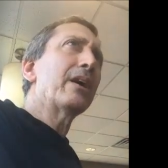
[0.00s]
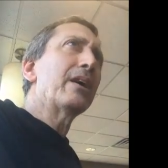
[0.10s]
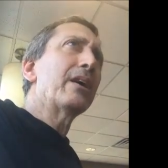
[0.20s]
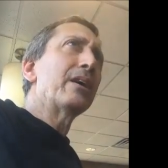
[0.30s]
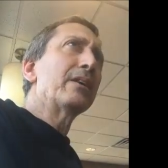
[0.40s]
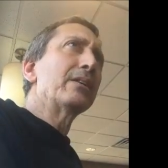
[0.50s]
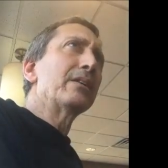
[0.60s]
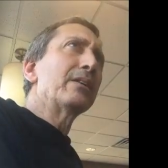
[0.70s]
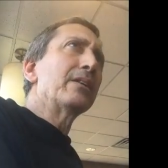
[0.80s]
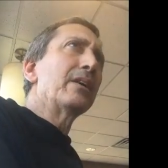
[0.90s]
Island all the
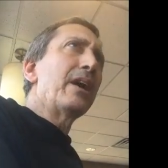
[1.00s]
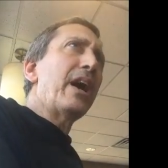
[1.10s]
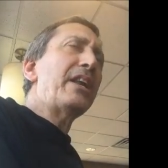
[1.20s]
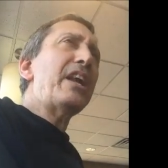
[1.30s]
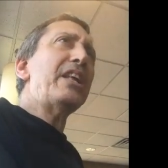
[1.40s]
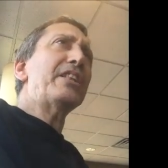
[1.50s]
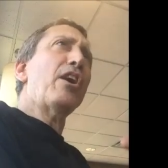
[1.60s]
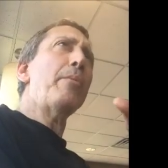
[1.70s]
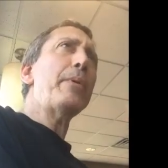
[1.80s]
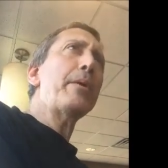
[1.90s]
time? And then he
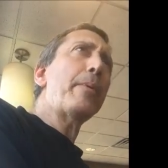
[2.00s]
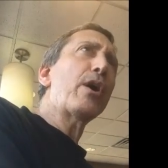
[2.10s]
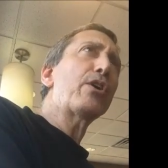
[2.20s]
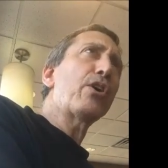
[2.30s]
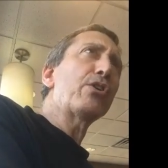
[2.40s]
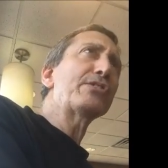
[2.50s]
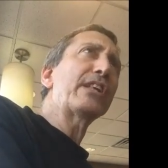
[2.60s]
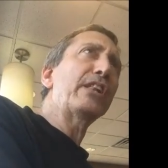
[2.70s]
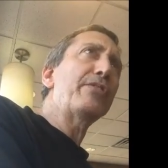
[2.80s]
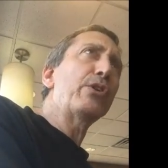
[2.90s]
tell me about girls
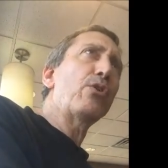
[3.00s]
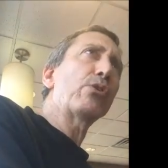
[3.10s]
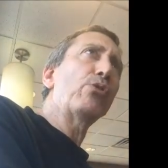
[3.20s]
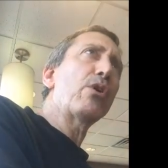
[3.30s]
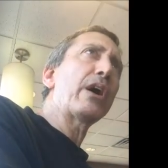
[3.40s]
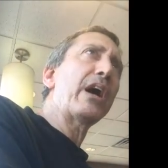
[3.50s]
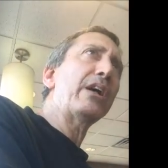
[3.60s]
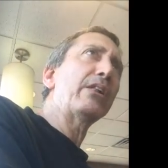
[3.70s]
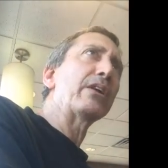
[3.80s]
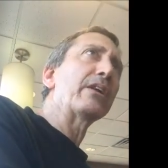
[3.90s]
that live in Long
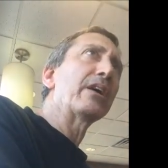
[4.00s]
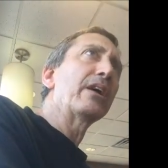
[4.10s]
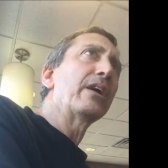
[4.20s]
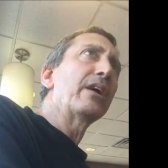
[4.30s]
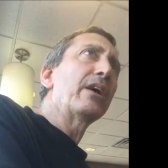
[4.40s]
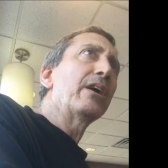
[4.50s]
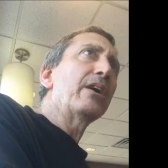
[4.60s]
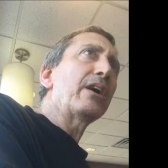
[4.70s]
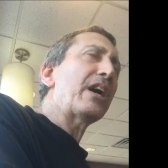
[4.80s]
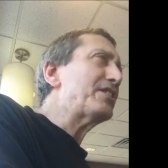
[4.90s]
Island.
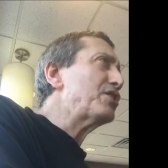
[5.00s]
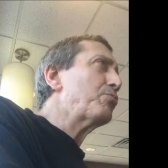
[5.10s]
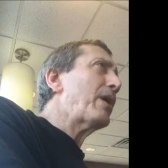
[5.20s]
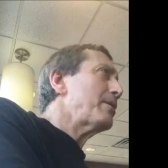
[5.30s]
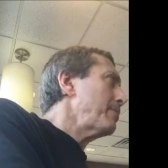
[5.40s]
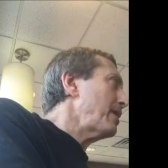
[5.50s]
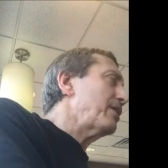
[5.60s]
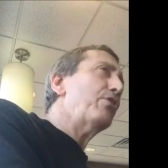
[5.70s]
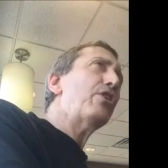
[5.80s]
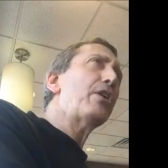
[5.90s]
I says, wait a
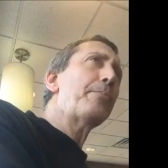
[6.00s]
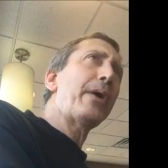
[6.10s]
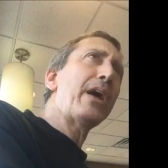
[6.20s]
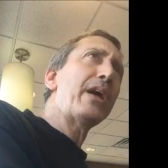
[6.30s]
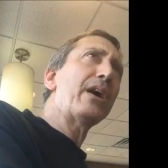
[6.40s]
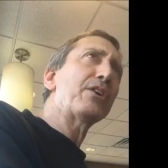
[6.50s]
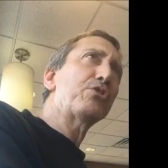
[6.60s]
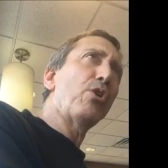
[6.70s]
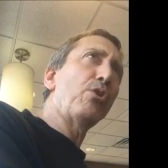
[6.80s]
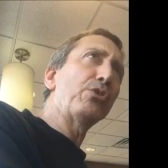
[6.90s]
minute, you're going to pay a
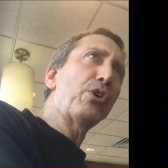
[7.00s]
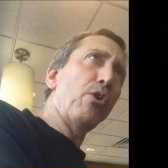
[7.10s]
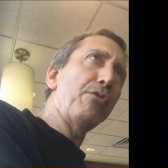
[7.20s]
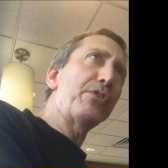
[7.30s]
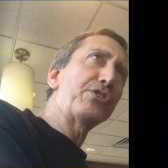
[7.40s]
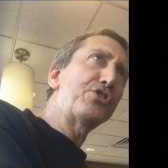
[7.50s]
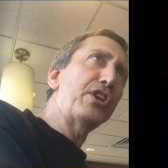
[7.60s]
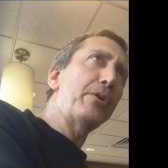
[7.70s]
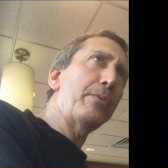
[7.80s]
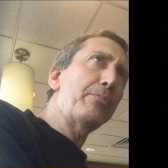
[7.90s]
toll to go over to
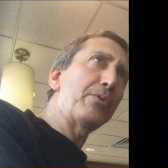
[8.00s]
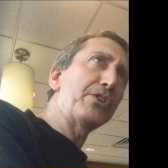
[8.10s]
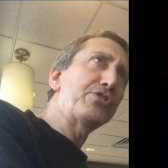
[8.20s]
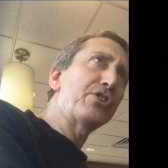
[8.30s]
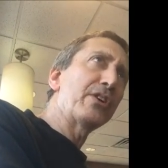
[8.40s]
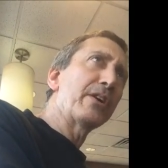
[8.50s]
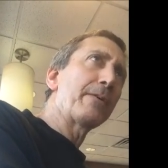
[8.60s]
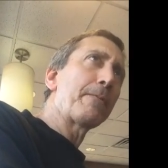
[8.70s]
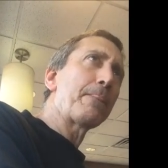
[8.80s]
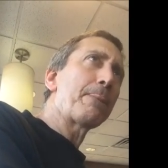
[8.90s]
GW Bridge. And
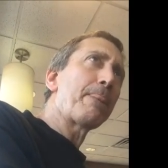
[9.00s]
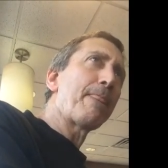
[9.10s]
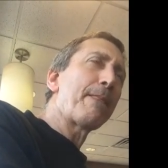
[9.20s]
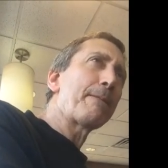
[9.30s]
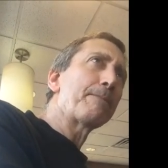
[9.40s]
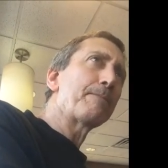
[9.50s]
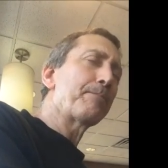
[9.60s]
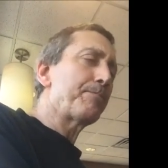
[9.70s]
he lies to them.